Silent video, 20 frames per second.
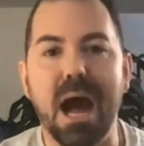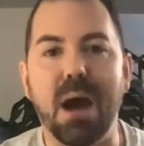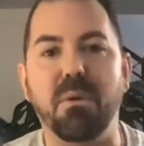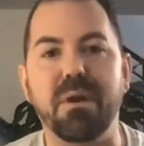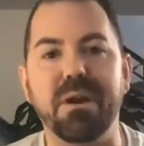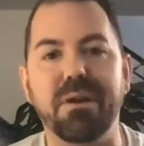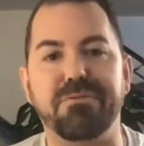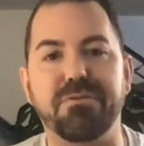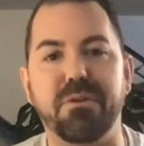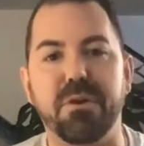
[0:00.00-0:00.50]
I
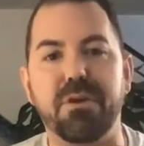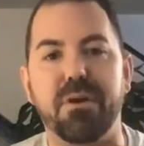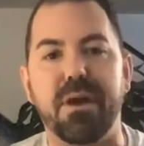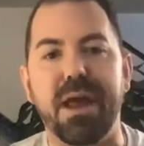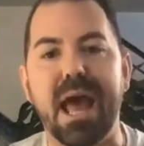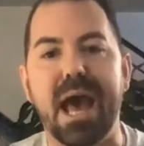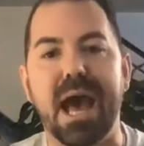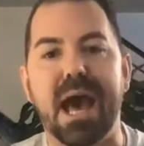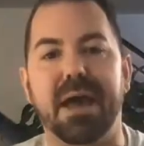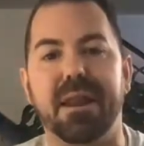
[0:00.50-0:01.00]
want to further
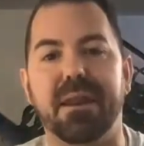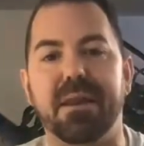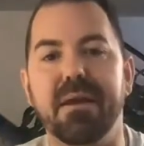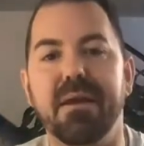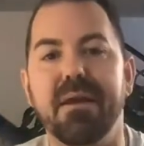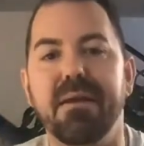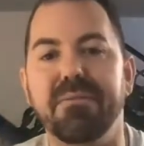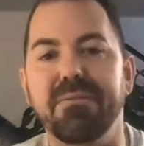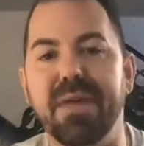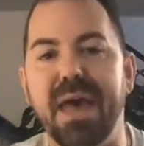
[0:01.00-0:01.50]
add
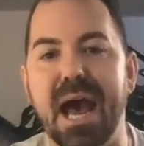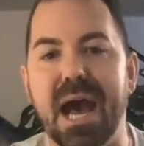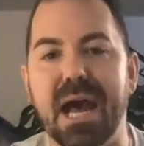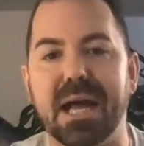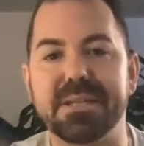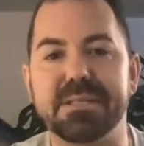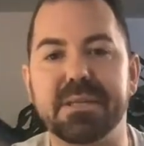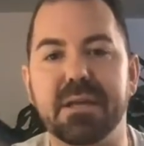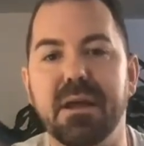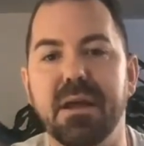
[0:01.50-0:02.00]

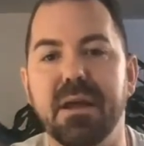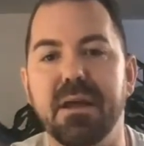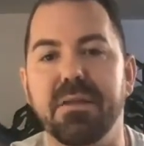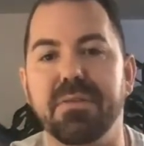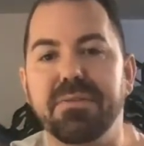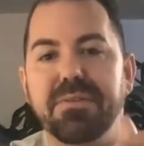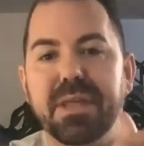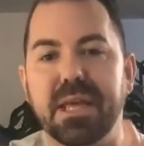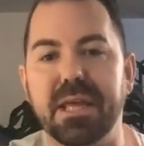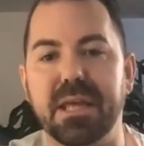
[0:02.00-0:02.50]
that
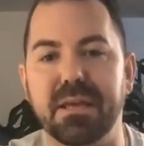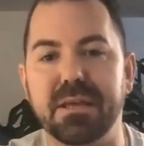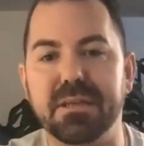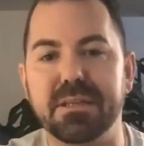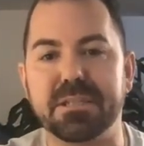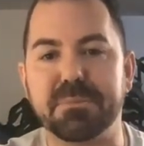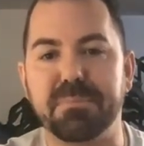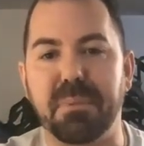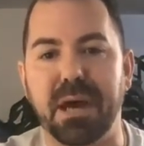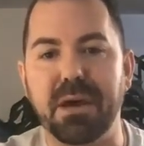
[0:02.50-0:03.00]
the
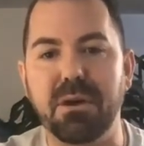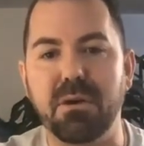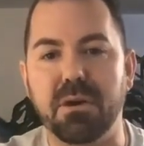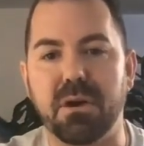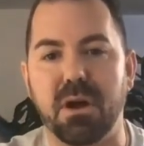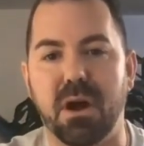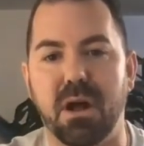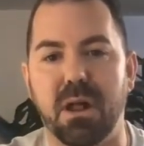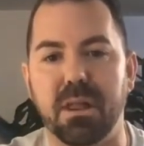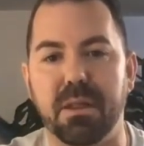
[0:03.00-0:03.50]
spinal
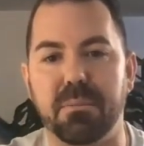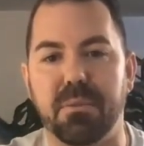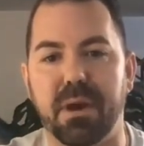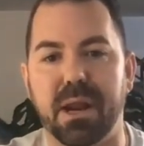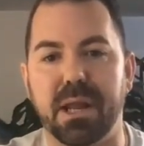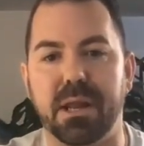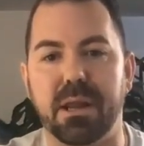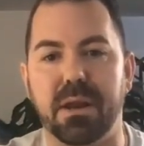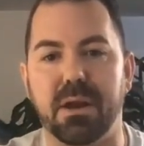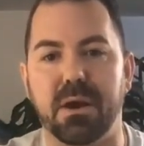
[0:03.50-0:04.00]
column
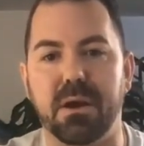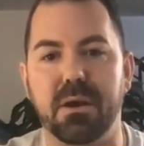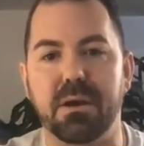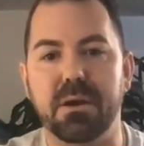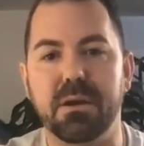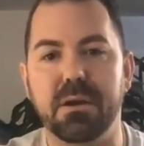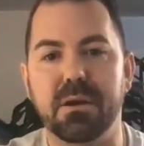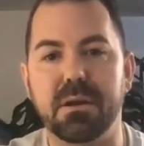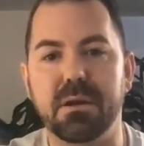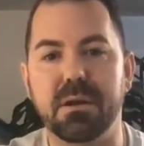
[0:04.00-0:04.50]
right
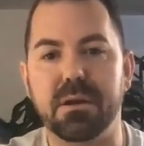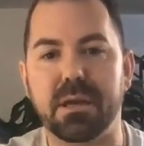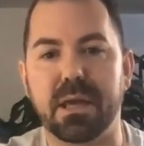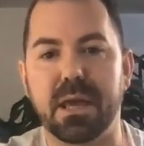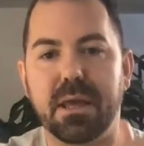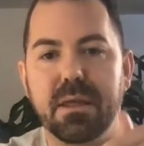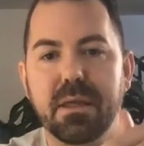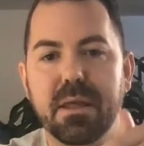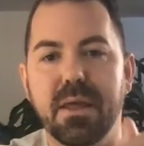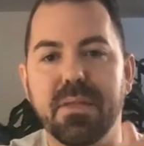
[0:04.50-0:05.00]
here,
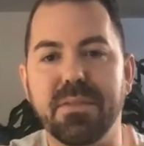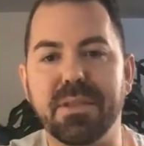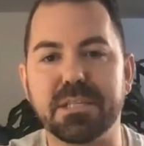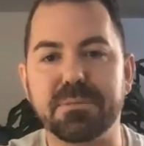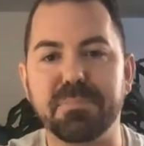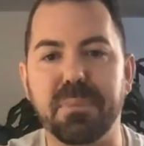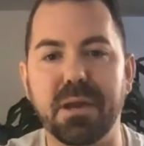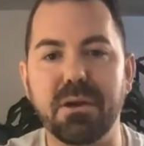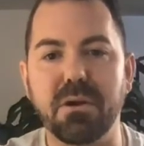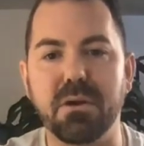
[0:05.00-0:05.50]
okay, the
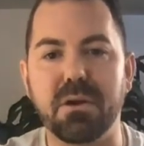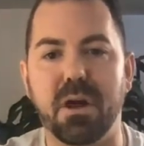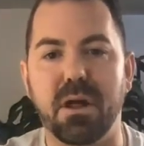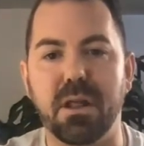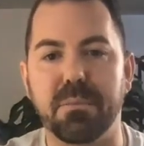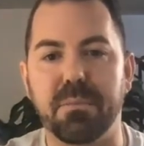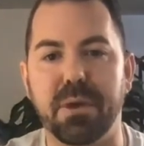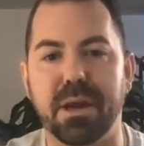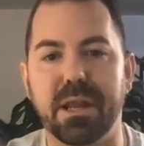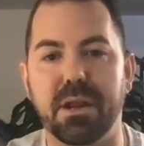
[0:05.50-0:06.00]
spinal
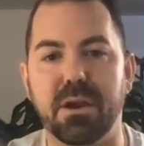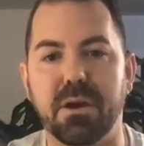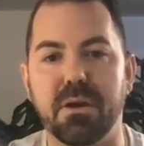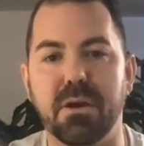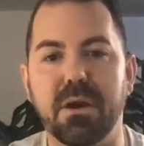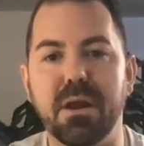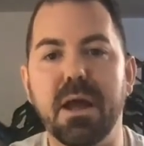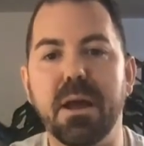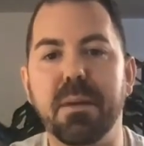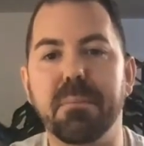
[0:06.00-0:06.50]
column right
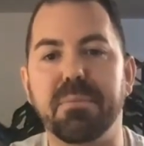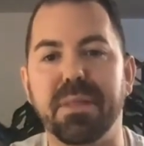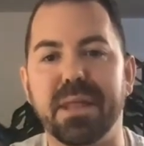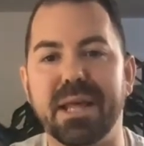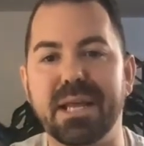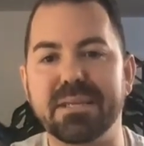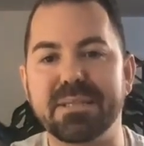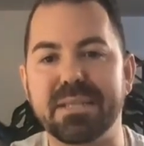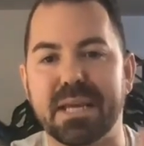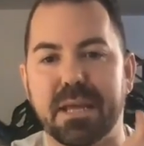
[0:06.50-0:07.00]
here
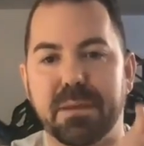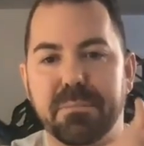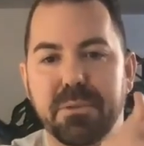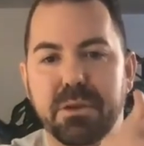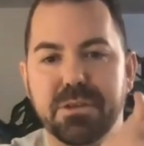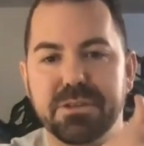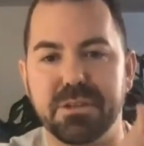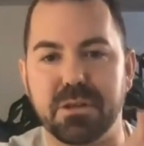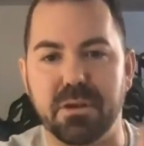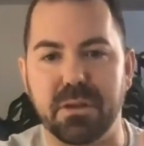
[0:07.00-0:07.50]
plays like a
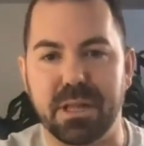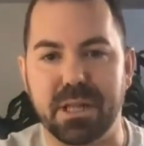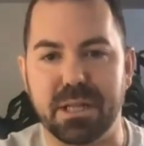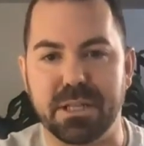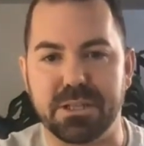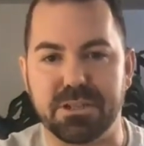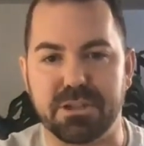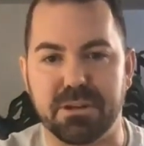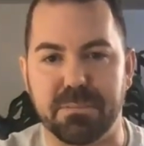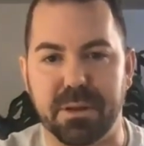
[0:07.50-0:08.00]
musical
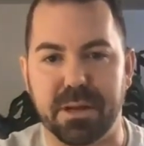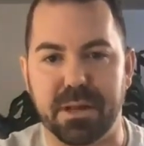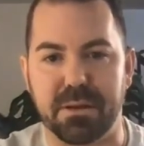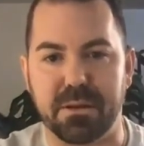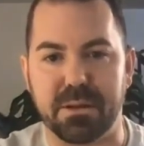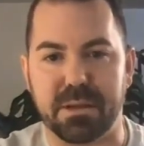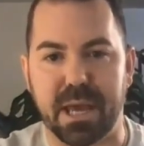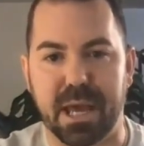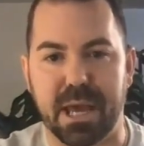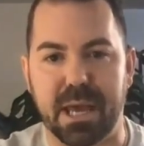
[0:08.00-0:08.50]
instrument.
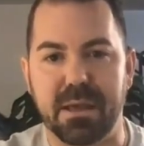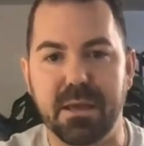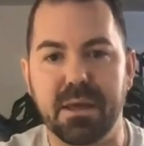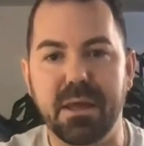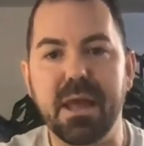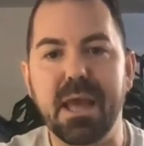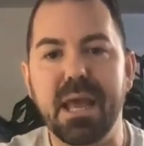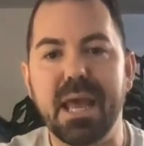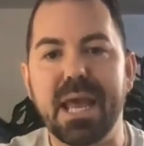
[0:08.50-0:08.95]
Okay.